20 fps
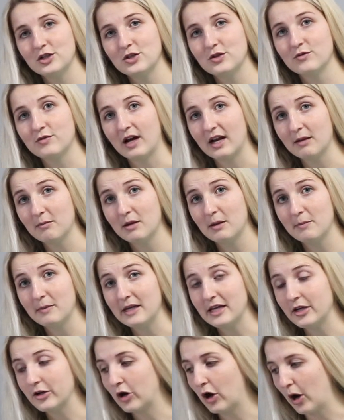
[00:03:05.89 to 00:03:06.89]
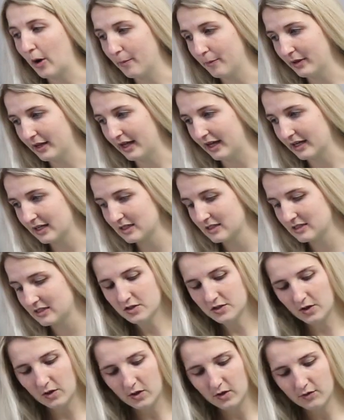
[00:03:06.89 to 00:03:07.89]
do vitamin B complex.
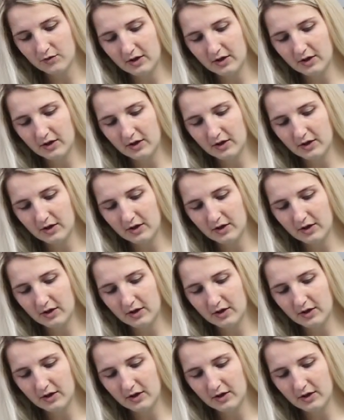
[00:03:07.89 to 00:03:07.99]
So